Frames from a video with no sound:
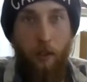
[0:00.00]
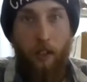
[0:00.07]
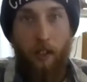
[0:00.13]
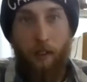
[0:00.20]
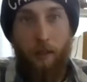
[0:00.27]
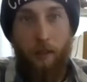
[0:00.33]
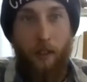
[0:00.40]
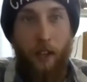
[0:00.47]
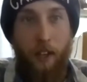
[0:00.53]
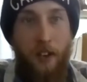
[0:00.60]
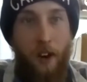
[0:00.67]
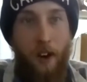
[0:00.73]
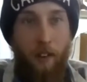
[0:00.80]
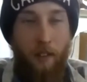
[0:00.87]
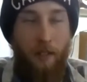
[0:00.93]
It's in that
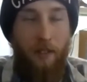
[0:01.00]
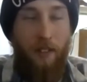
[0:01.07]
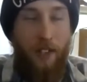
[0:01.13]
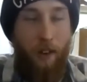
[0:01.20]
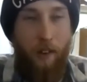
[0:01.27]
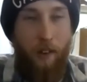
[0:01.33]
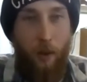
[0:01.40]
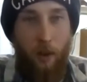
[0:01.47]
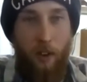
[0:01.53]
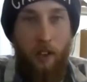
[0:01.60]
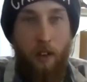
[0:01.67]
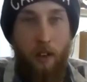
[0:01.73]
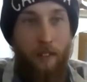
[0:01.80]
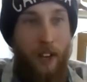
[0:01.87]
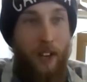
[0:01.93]
territory
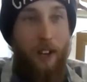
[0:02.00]
of